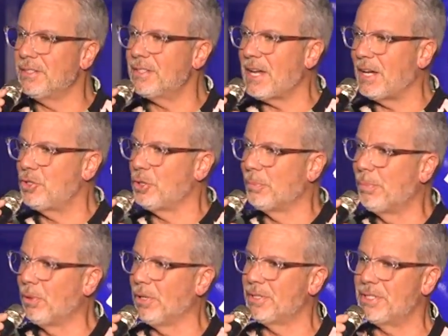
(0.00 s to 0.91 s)
inside your
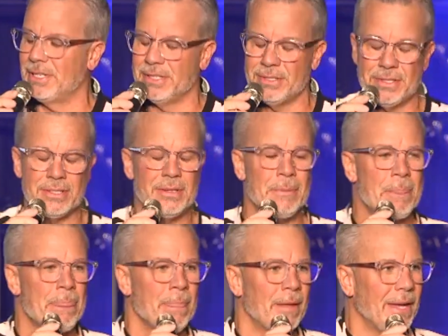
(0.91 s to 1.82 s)
bulletins,
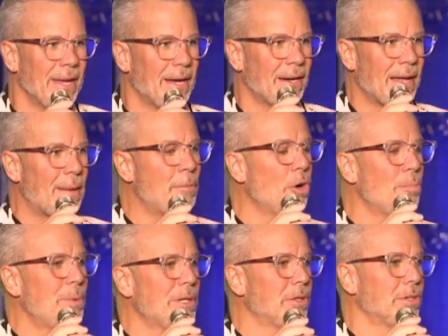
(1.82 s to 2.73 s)
and I'm
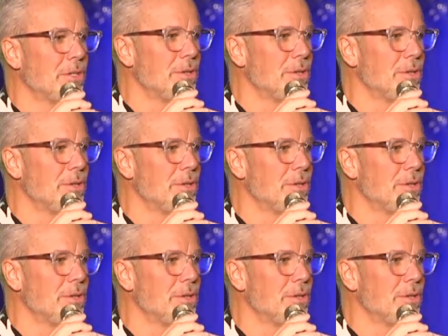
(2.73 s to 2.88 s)
hoping